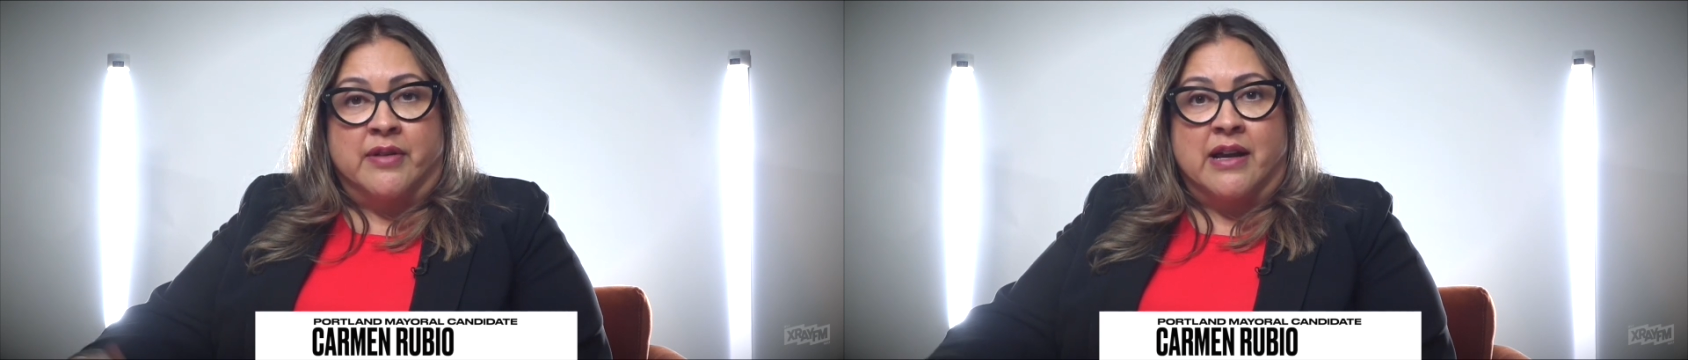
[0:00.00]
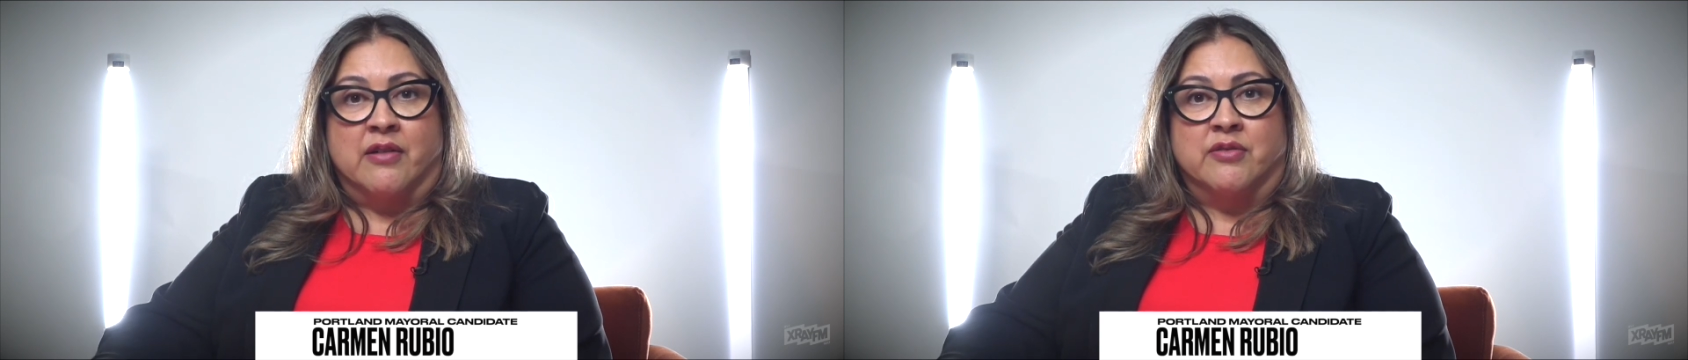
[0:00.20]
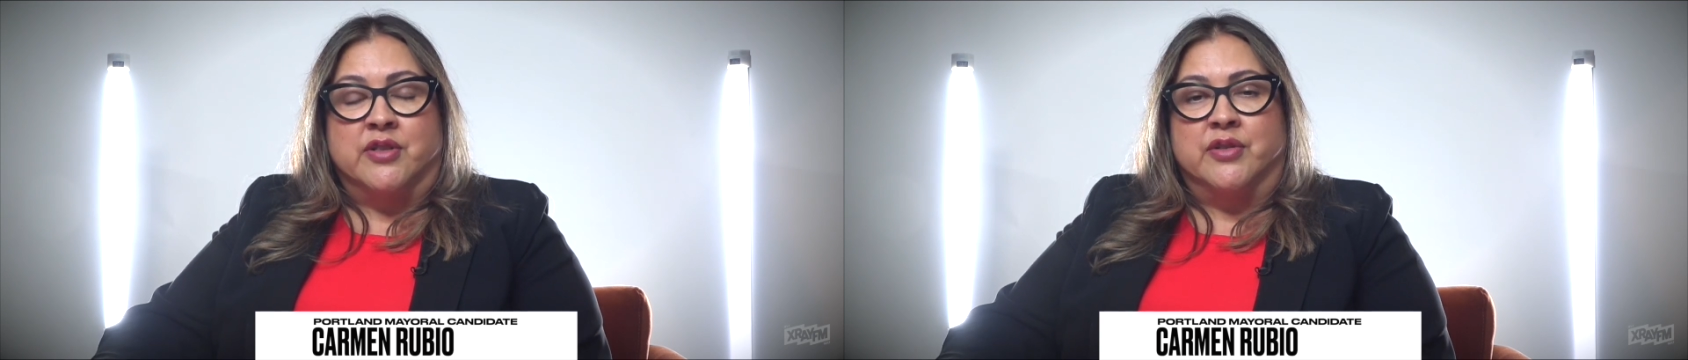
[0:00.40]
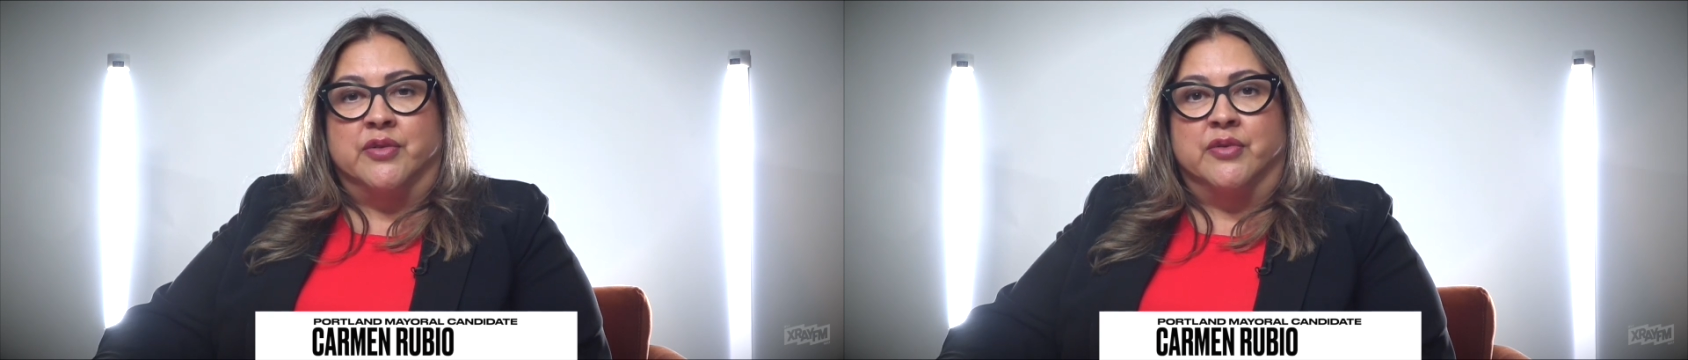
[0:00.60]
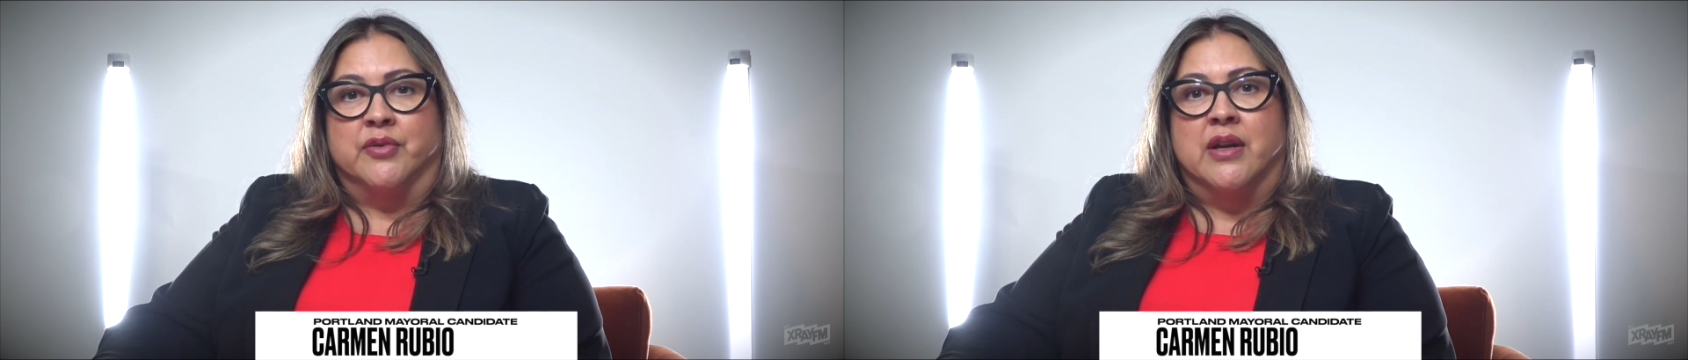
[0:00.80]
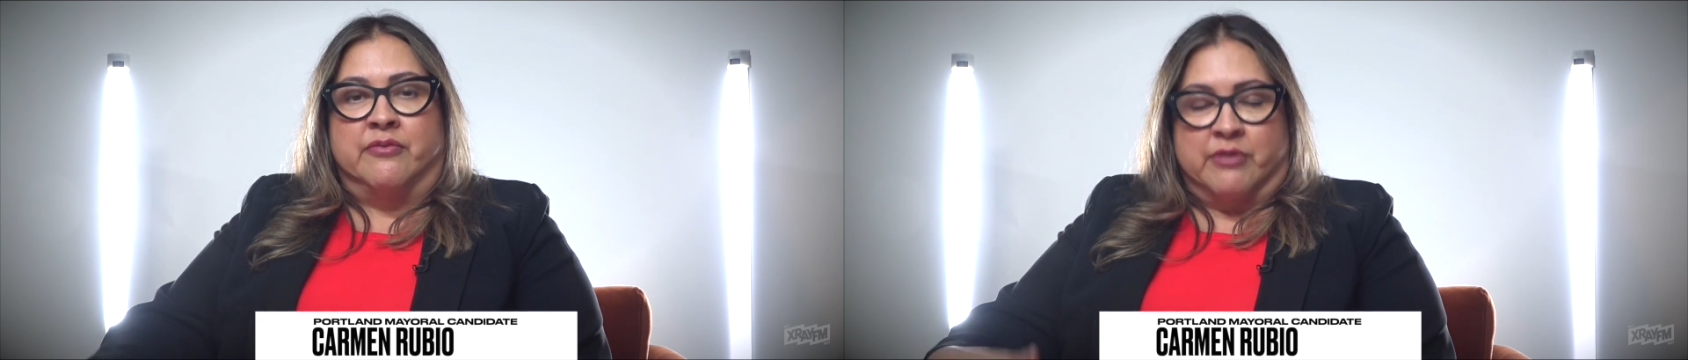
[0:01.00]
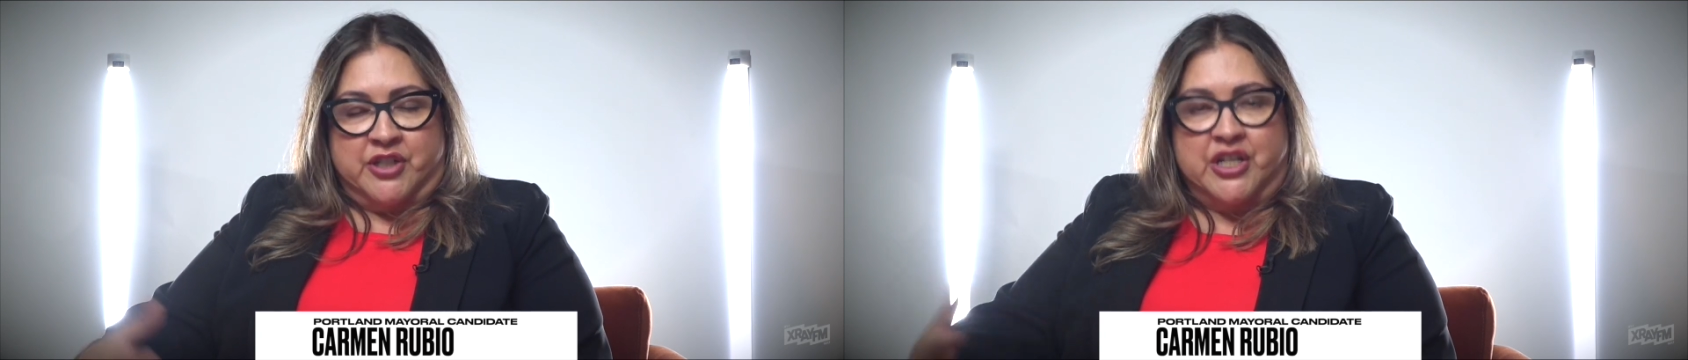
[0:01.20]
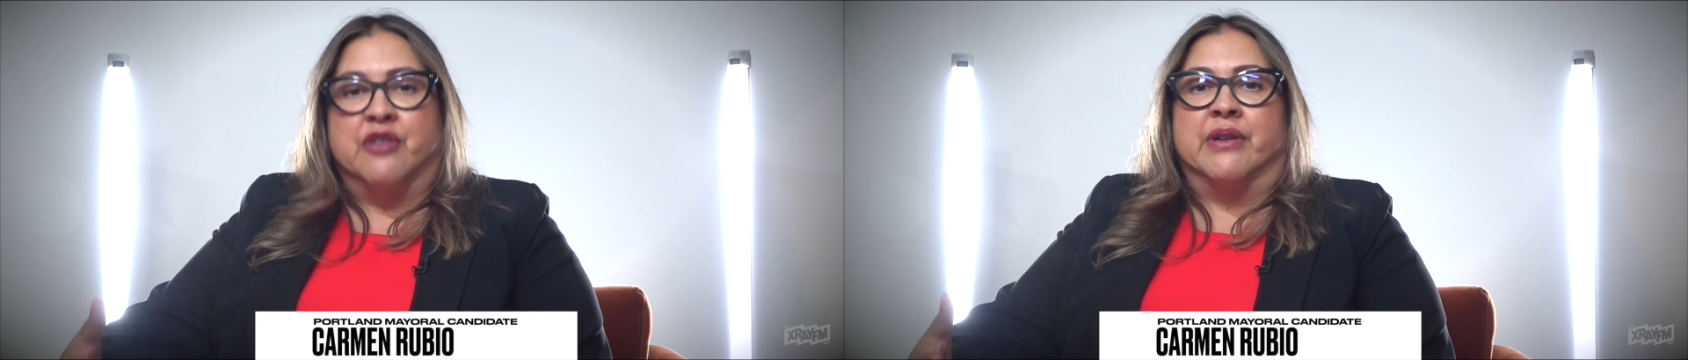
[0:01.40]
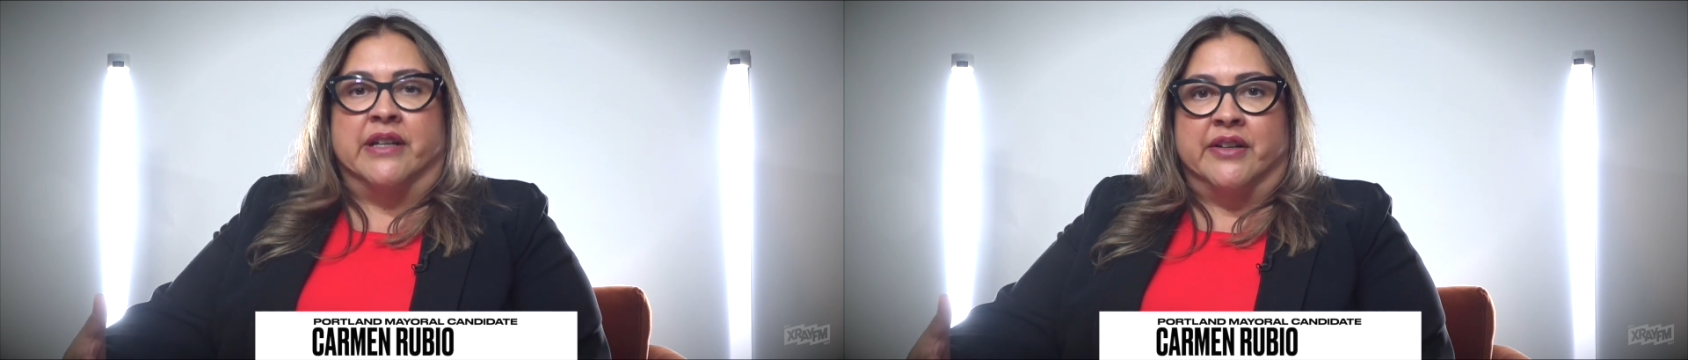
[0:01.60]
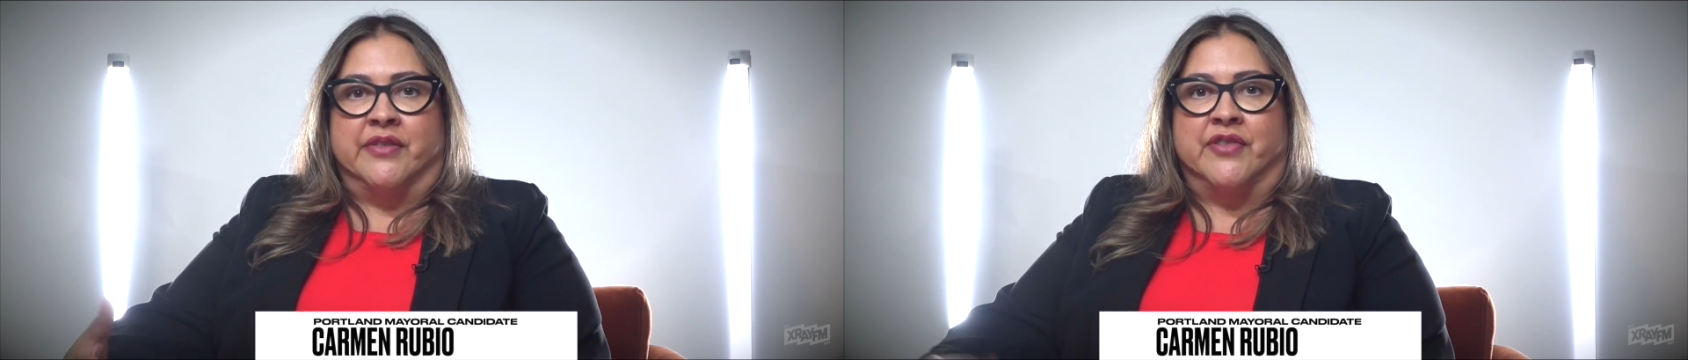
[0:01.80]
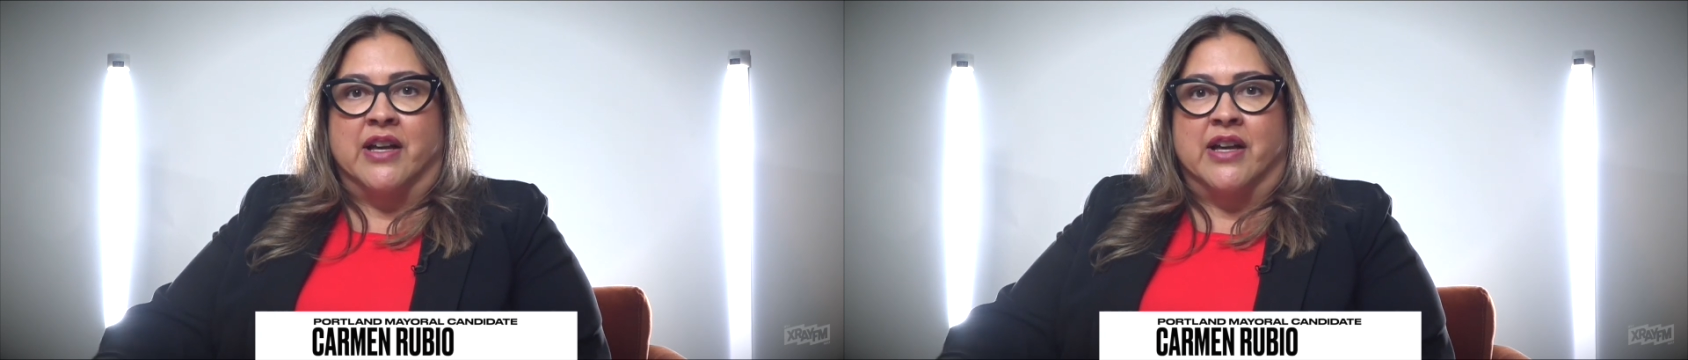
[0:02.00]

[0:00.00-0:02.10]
how to regenerative,